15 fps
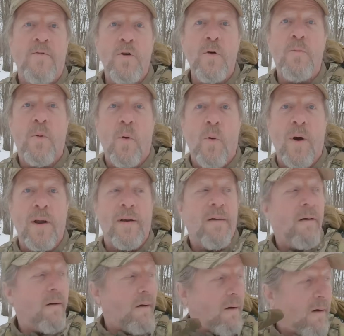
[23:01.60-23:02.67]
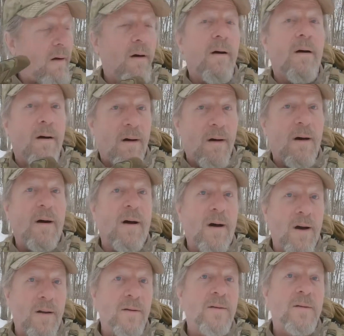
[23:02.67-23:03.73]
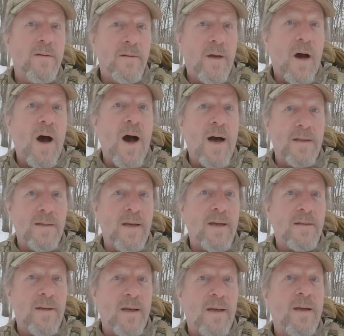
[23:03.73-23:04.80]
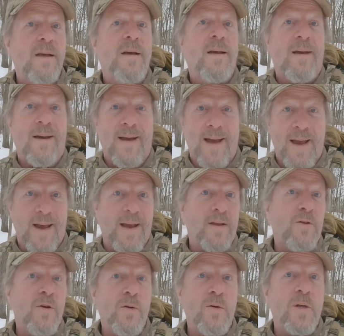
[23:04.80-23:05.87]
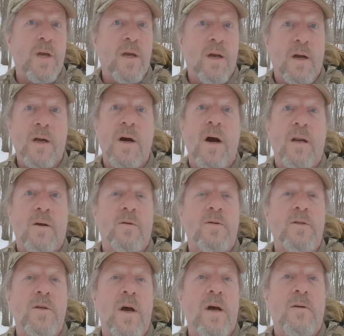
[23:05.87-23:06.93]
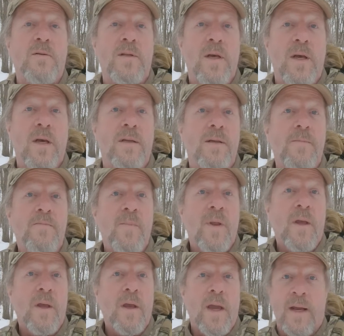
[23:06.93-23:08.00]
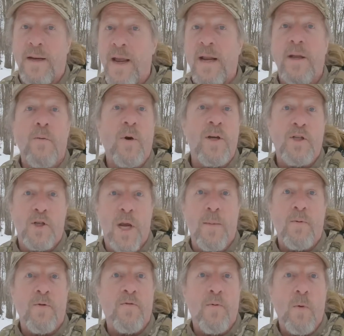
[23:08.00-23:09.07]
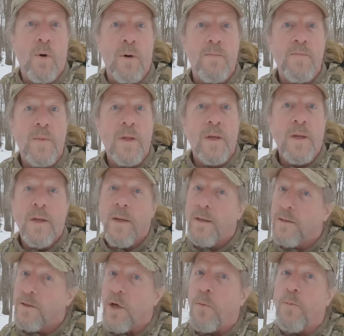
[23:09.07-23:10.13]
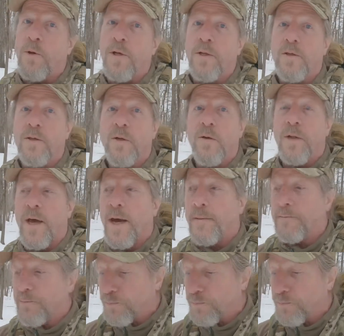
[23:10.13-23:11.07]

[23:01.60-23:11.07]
viewpoint on hot tenting and using a conical style tent in any way, shape, or form. So please do that.